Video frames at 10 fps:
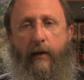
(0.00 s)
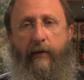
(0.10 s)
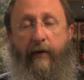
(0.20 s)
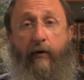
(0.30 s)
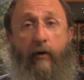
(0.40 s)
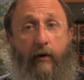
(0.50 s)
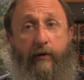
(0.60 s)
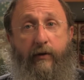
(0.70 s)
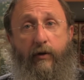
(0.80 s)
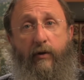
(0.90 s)
that their
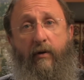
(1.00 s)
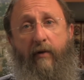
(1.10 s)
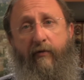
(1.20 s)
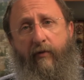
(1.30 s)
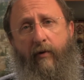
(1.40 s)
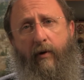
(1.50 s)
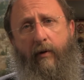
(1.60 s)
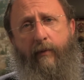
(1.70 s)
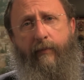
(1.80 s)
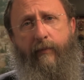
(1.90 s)
hearts should not fall.